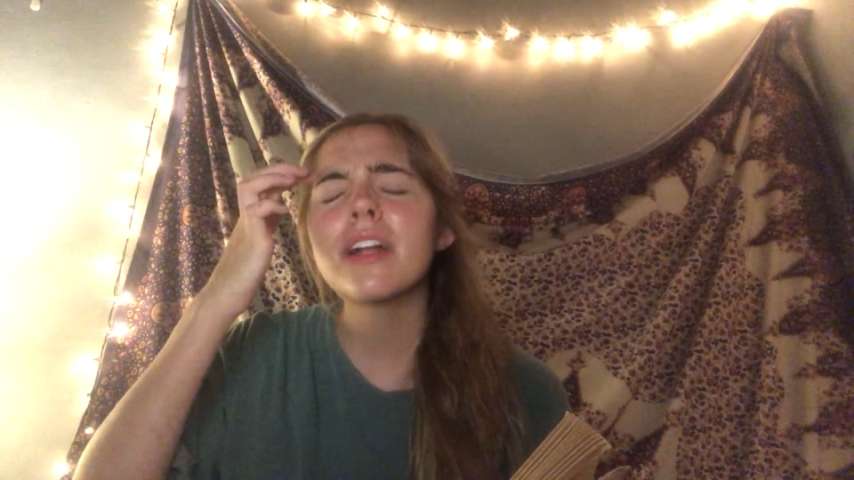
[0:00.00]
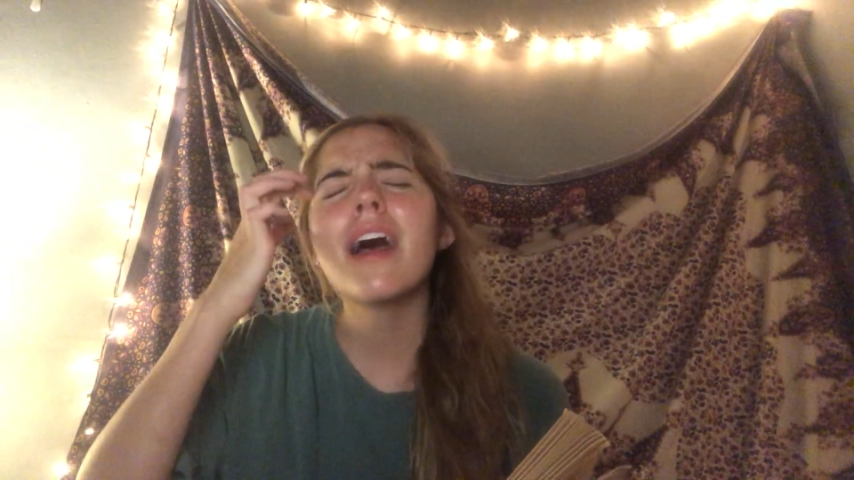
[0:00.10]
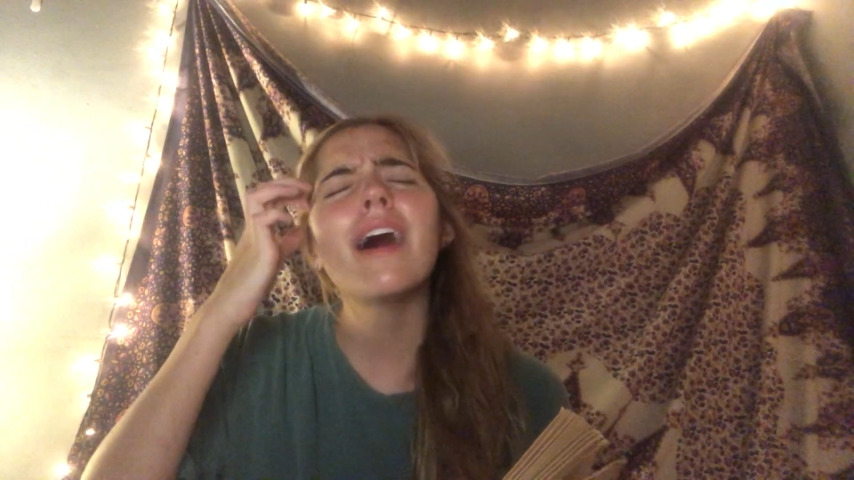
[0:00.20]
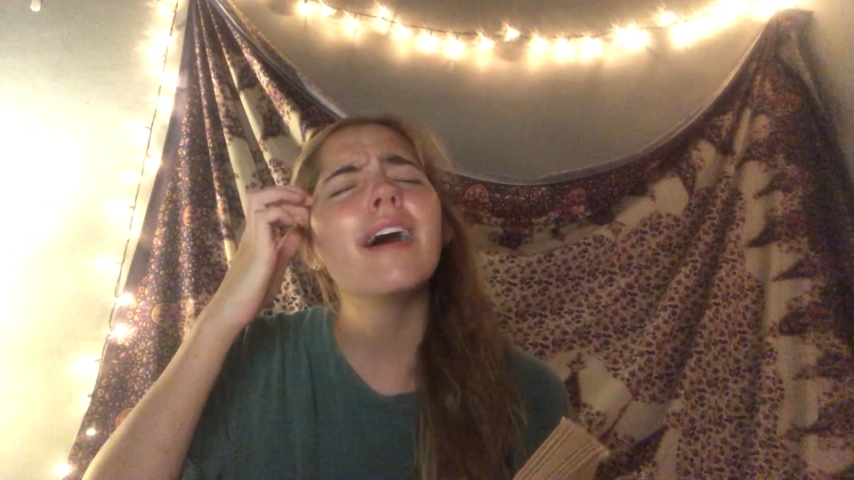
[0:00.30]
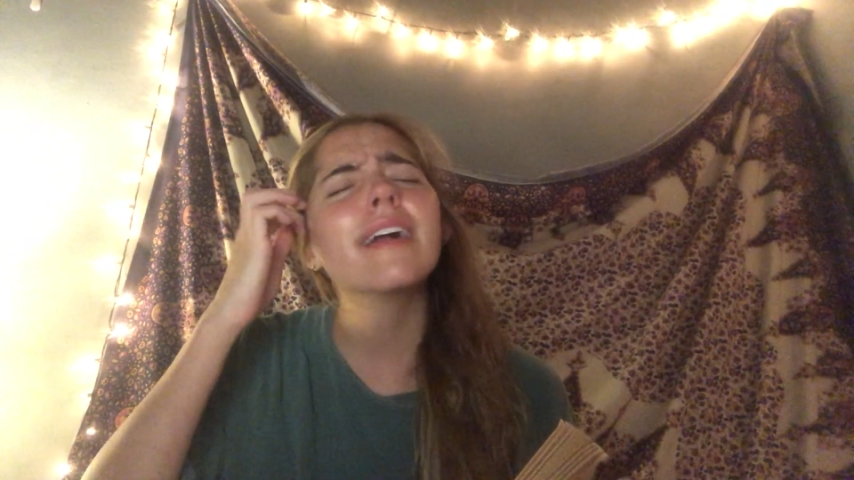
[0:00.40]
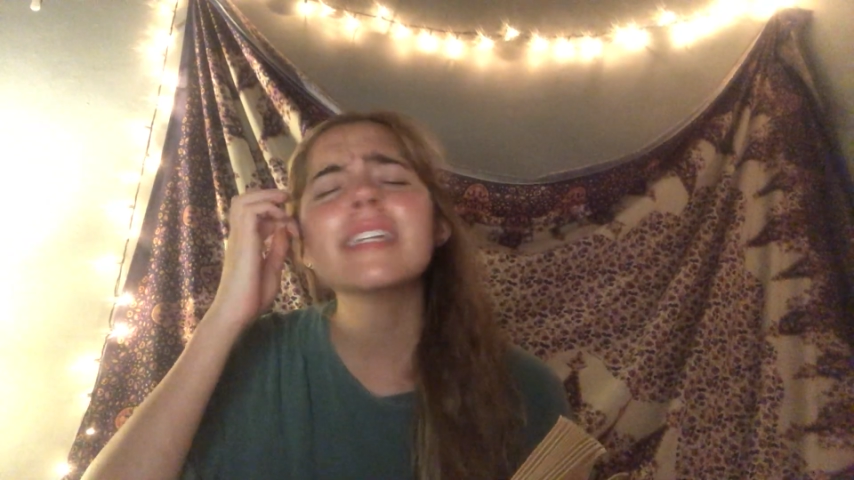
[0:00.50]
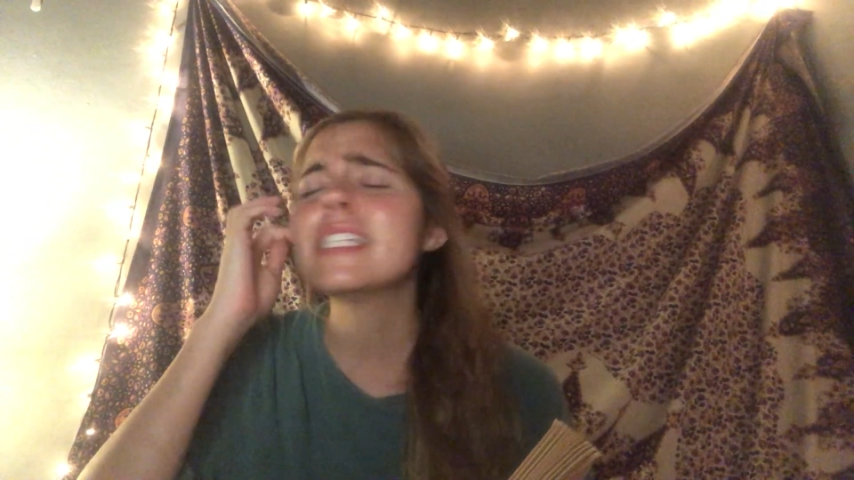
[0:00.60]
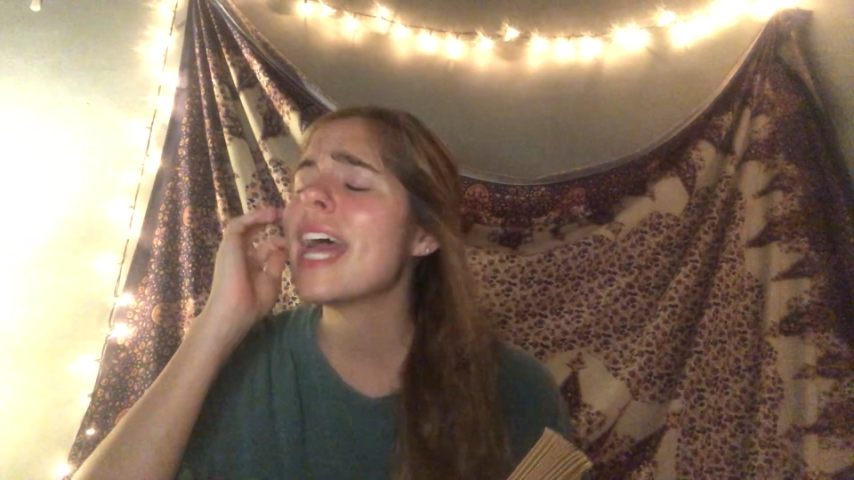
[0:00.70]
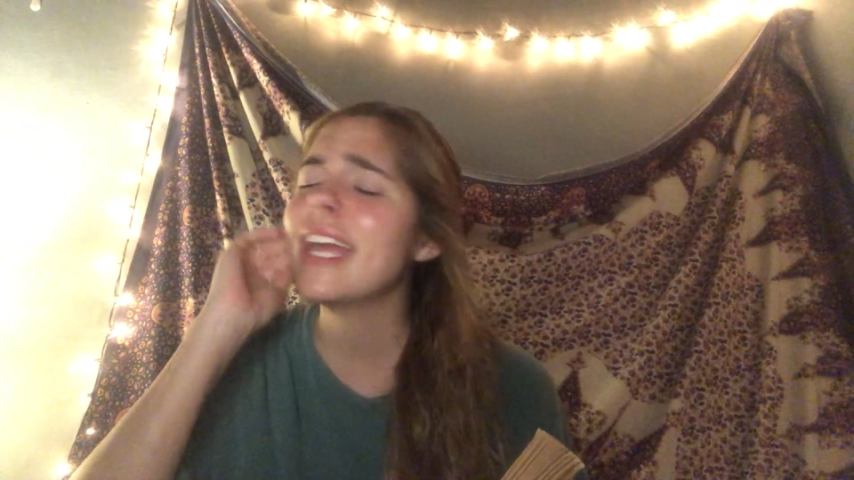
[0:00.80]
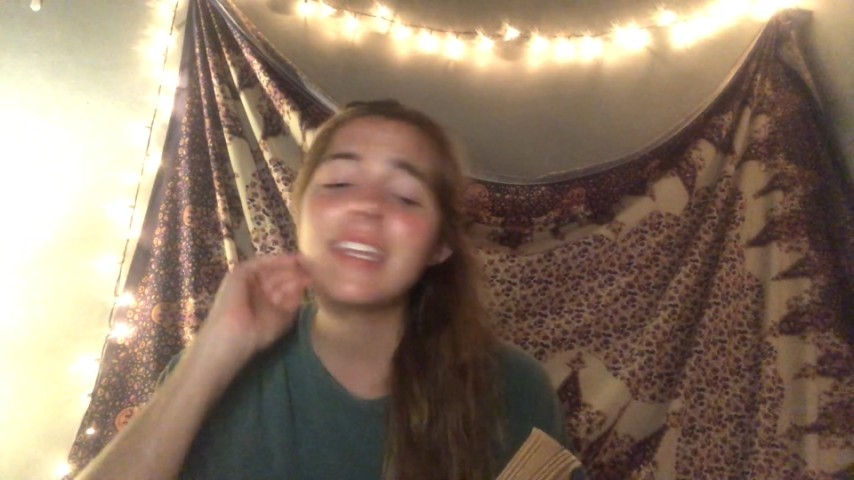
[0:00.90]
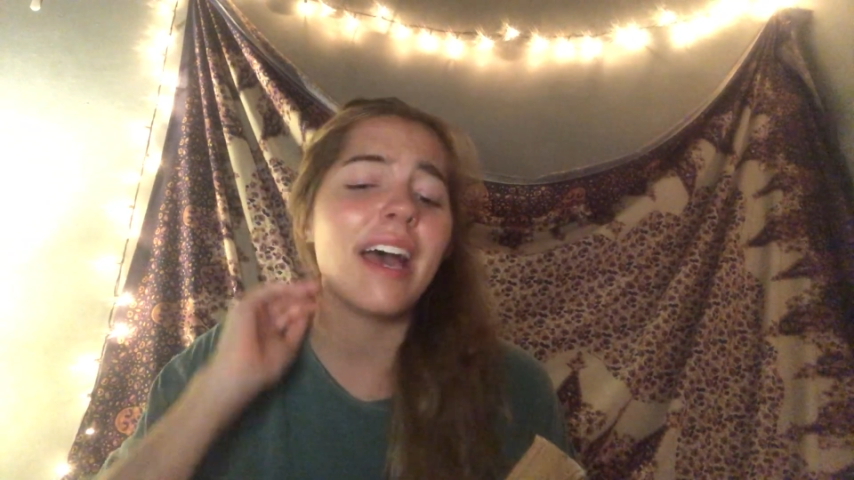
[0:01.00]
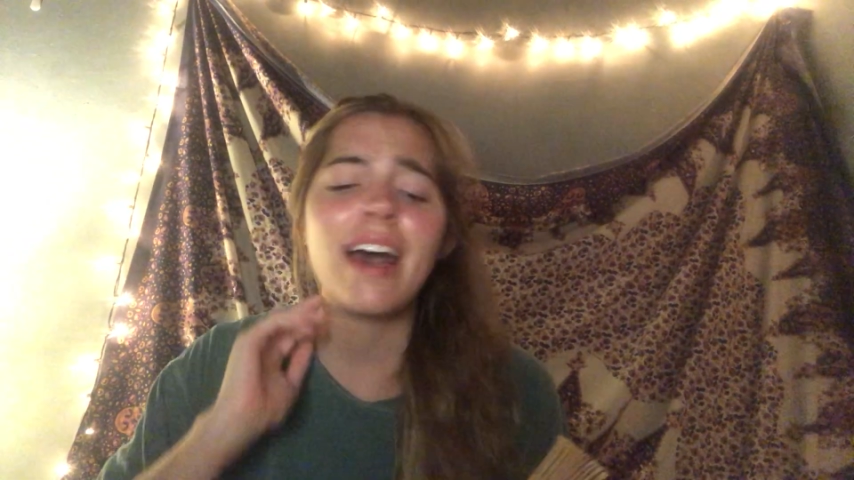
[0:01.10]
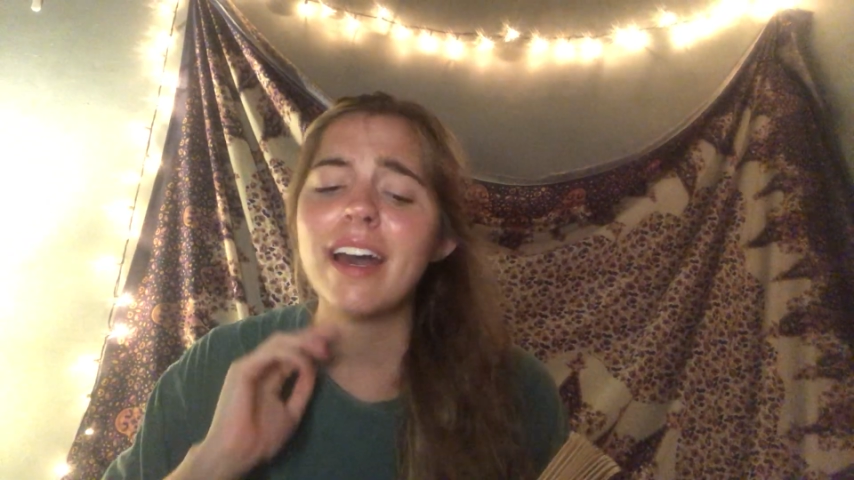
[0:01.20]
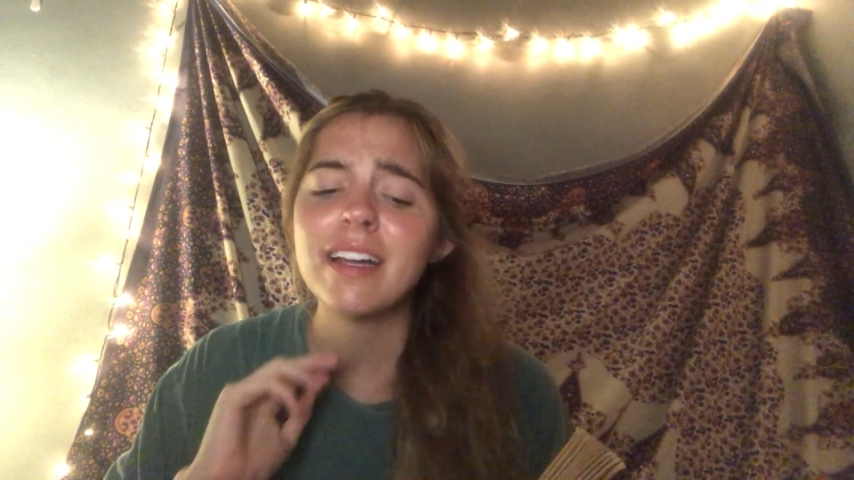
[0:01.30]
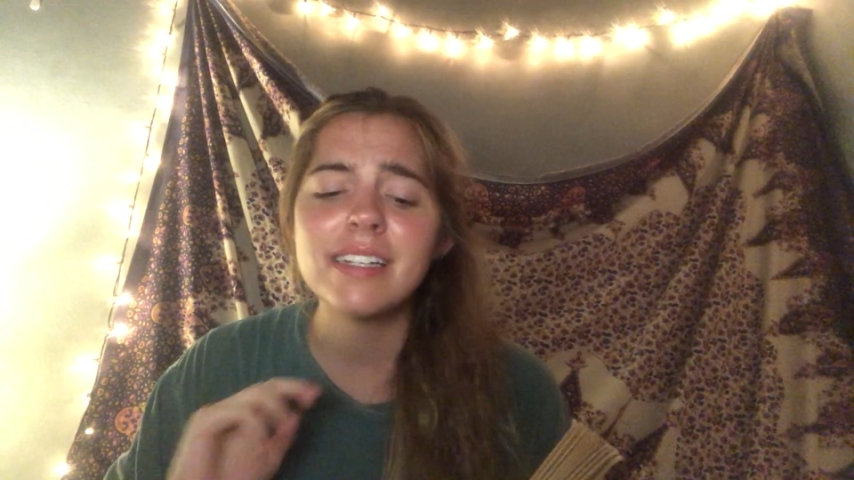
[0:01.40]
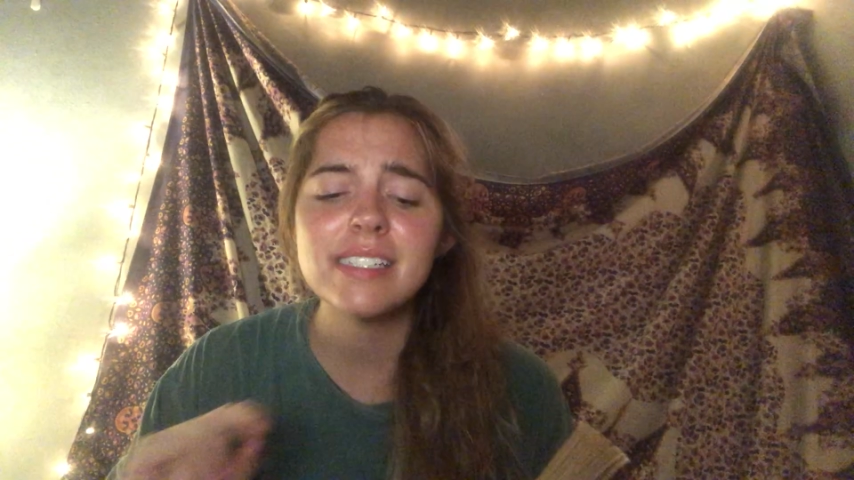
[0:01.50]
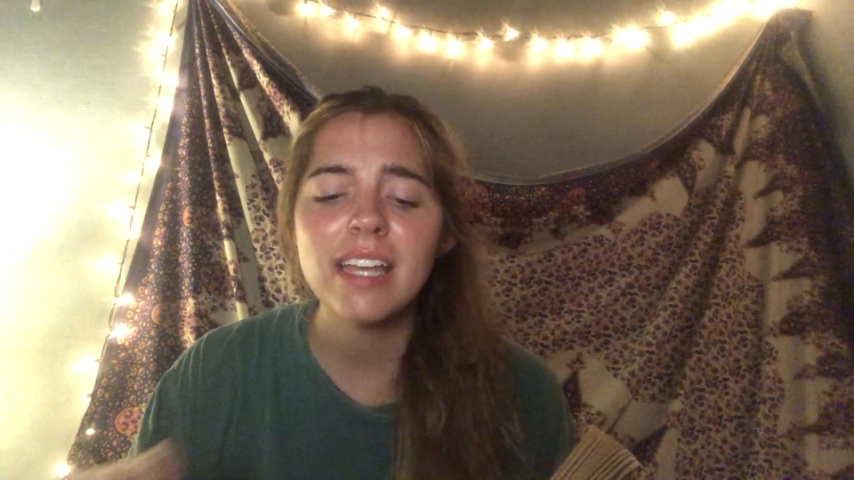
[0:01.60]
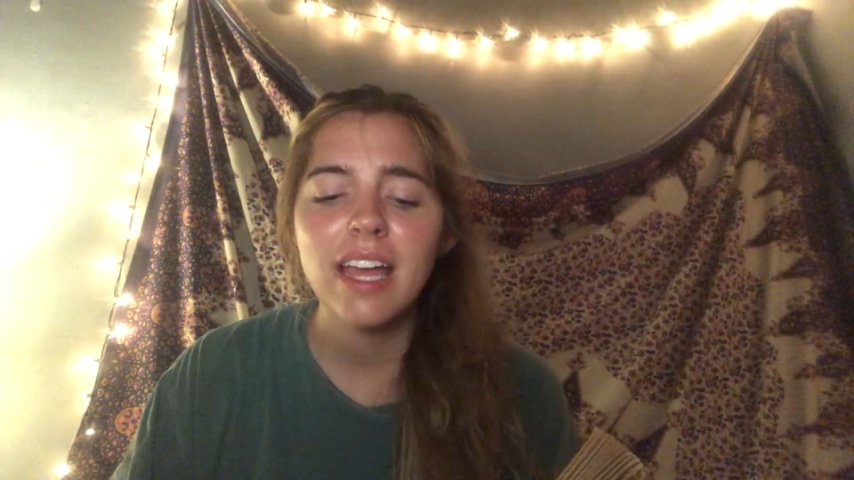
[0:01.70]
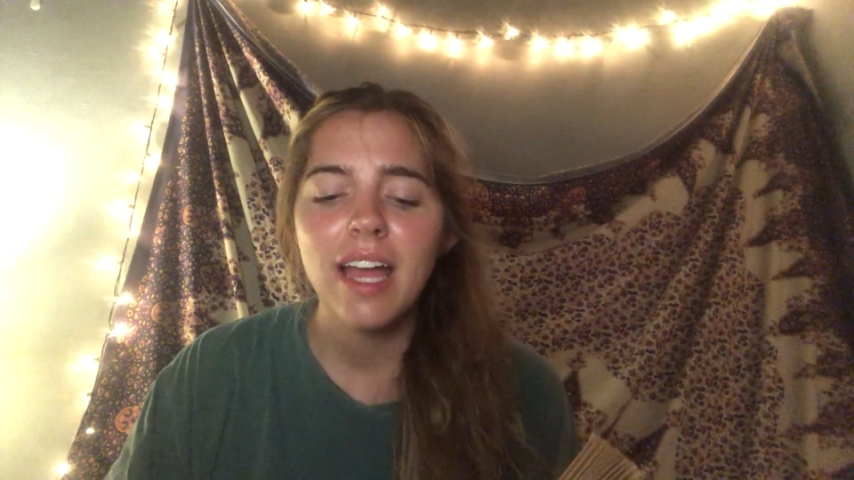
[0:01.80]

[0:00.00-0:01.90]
hugged and hugged